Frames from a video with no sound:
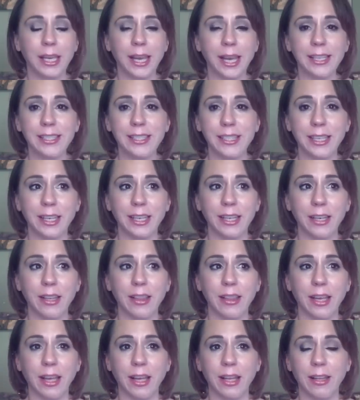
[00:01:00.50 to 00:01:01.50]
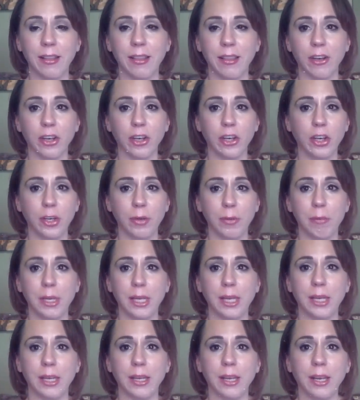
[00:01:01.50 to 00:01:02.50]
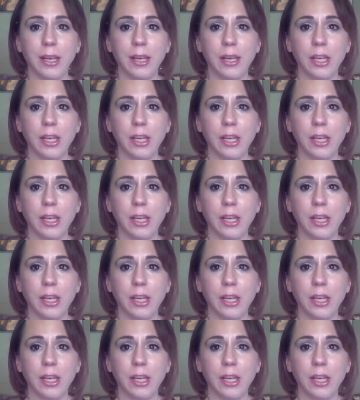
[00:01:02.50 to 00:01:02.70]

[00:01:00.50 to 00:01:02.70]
YouTuber who is all about investigating and